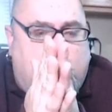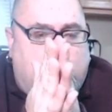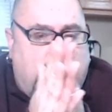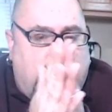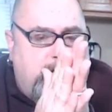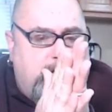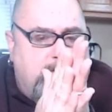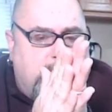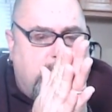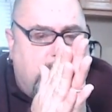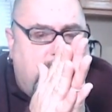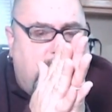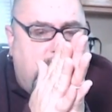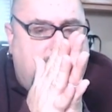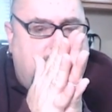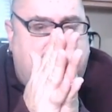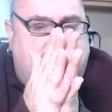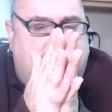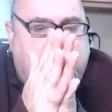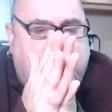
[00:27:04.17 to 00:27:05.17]
were
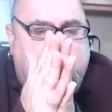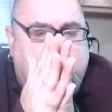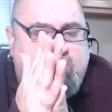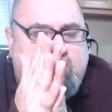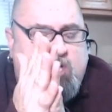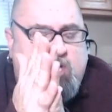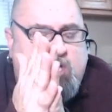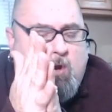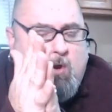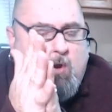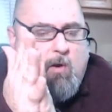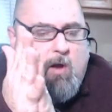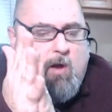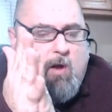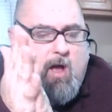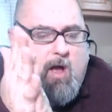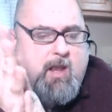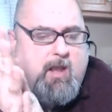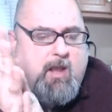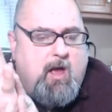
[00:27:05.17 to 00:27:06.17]
you at the show
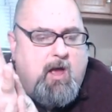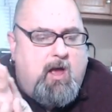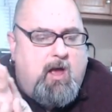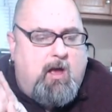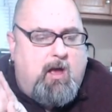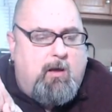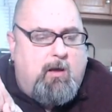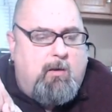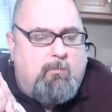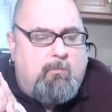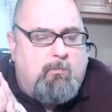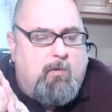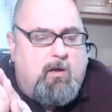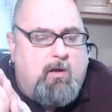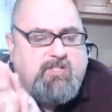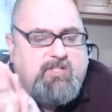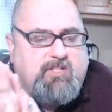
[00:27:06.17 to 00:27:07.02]
on,